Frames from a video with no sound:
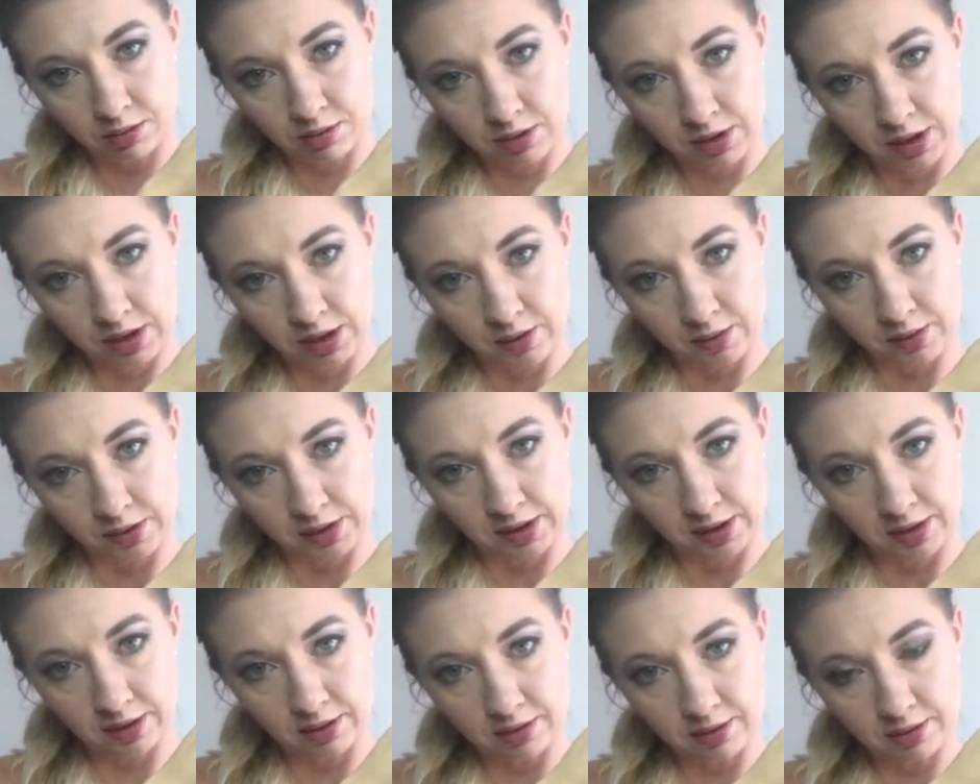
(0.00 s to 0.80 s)
Yeah, you can
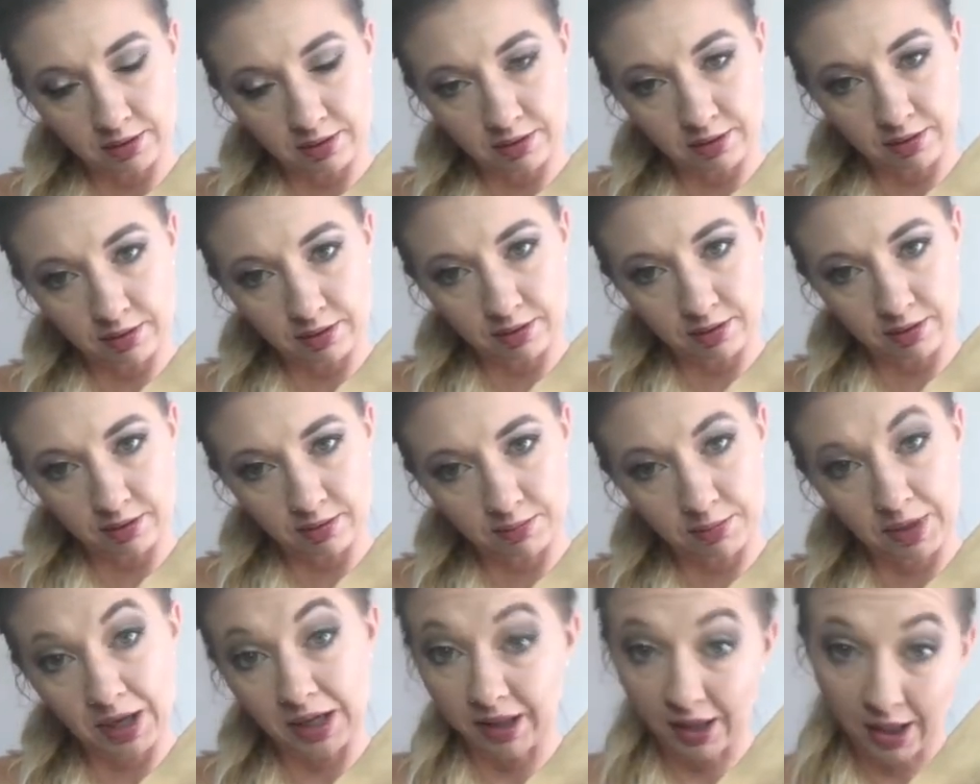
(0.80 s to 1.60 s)
see it.
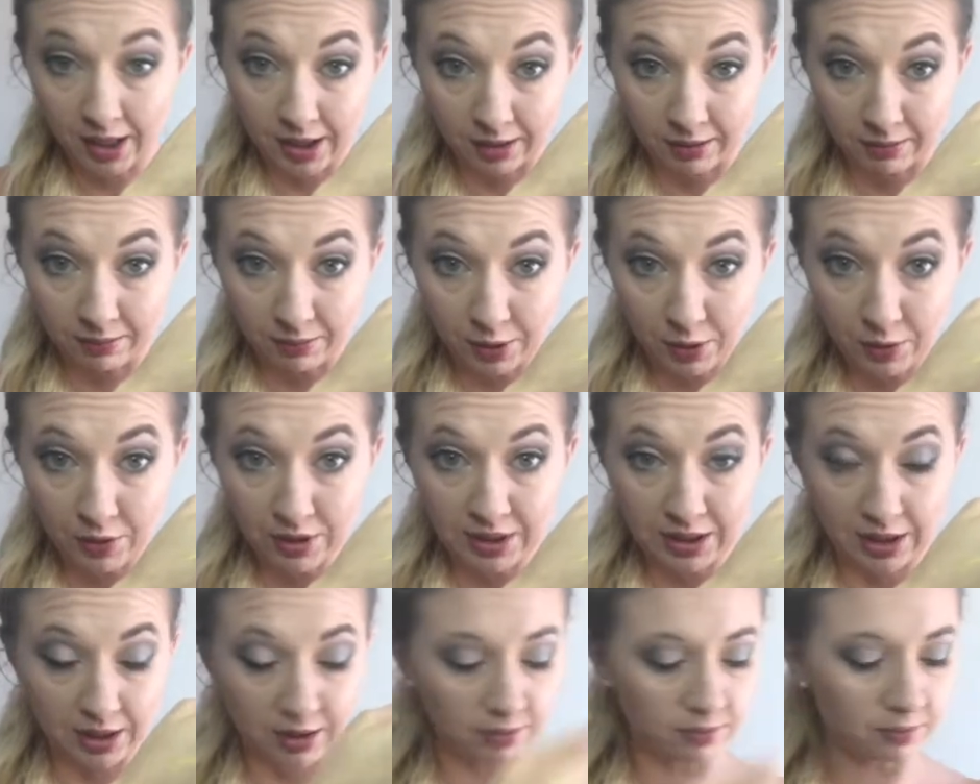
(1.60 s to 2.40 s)
Bad lighting, but you can
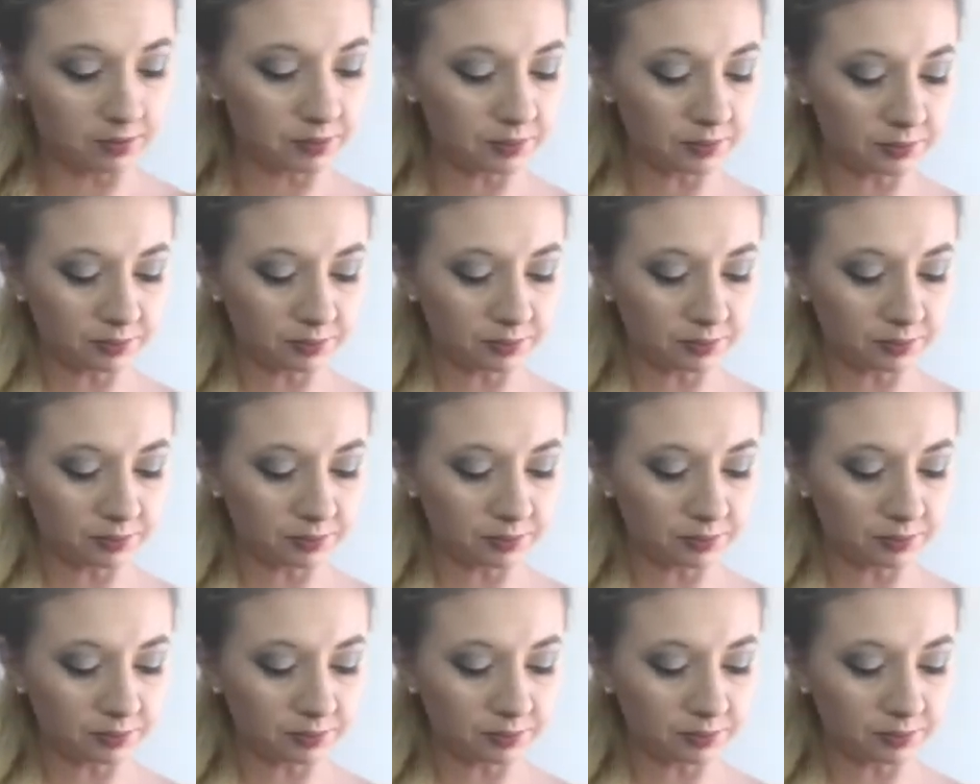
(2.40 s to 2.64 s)
see it.